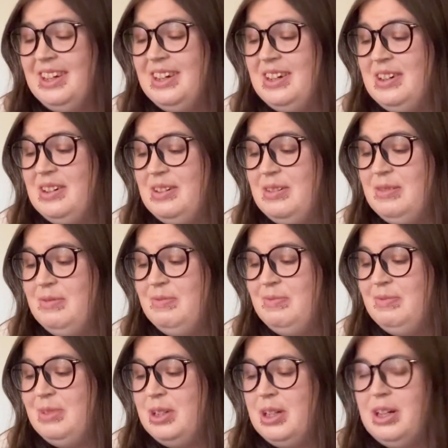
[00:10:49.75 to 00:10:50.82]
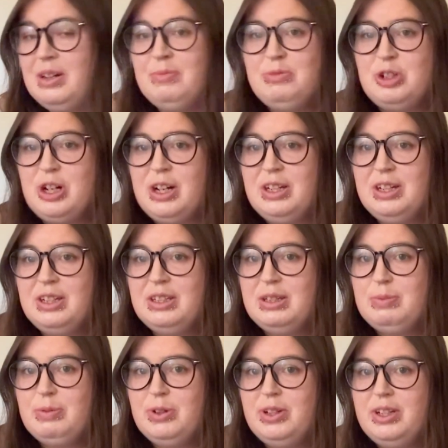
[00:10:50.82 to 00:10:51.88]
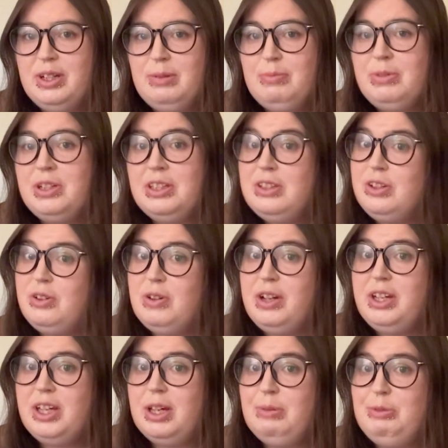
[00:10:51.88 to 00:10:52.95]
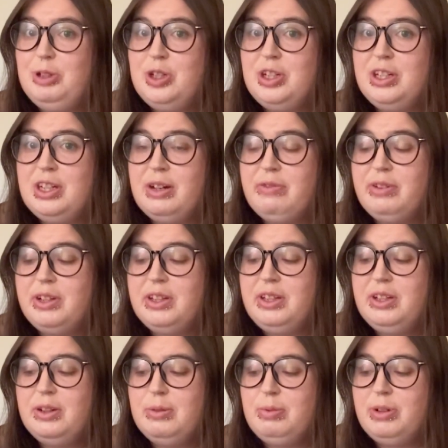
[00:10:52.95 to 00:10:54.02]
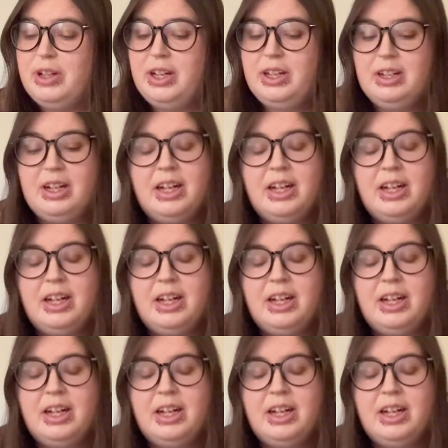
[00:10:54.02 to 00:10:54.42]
But I'm trying not to spoil it, but it's a great game. You should definitely go play it.